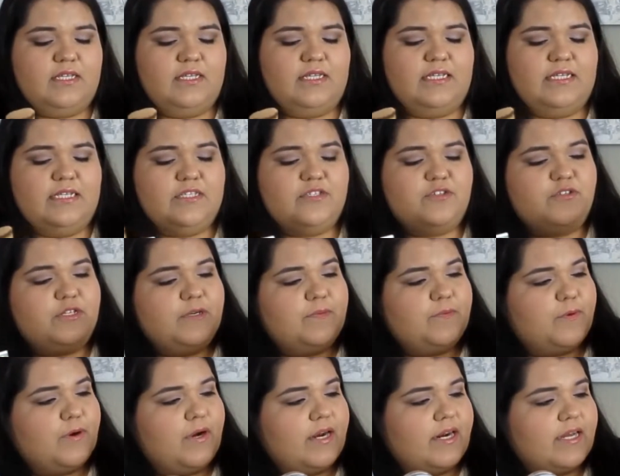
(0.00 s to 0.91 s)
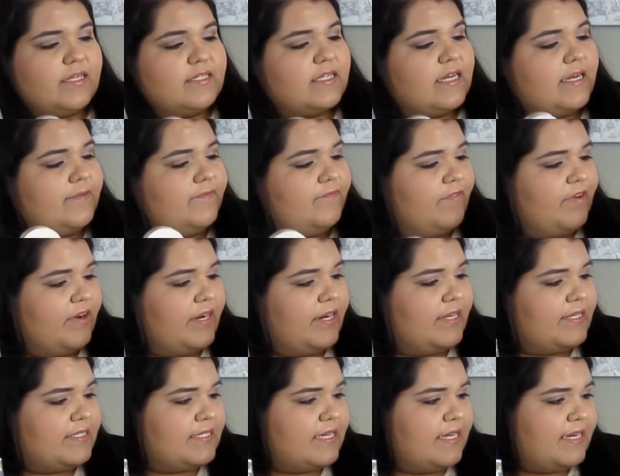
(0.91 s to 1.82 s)
these three products I'm
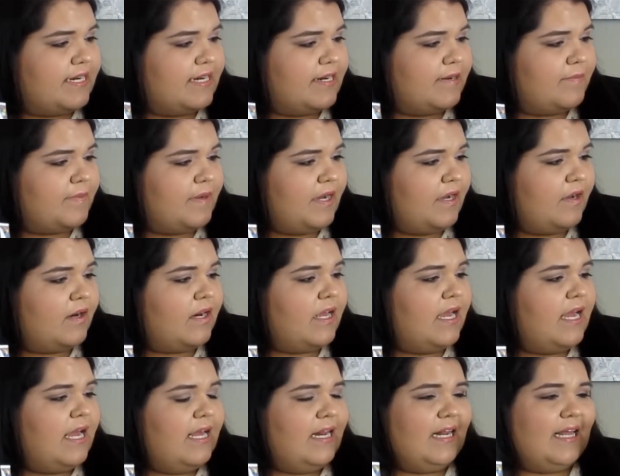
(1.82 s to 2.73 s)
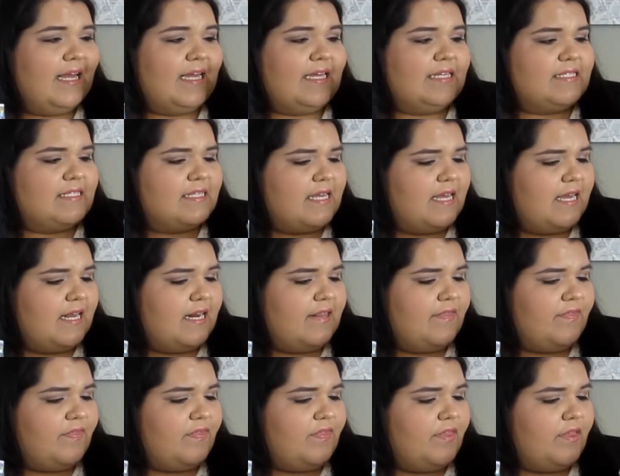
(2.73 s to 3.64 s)
very excited about like I
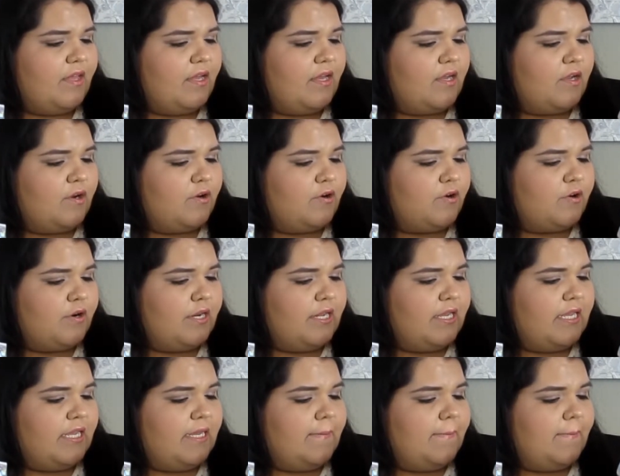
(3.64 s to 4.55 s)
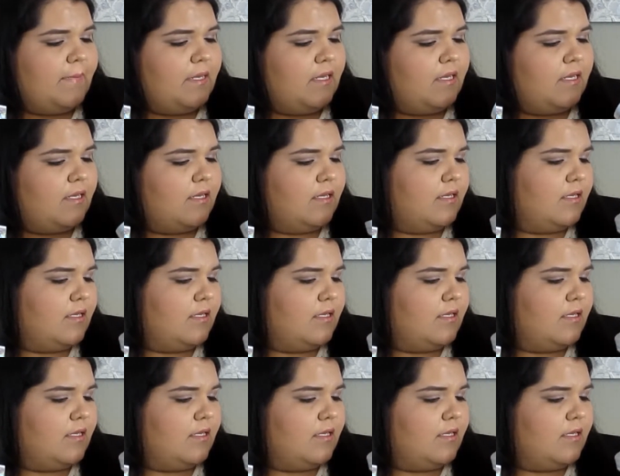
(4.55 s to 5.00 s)
said the cream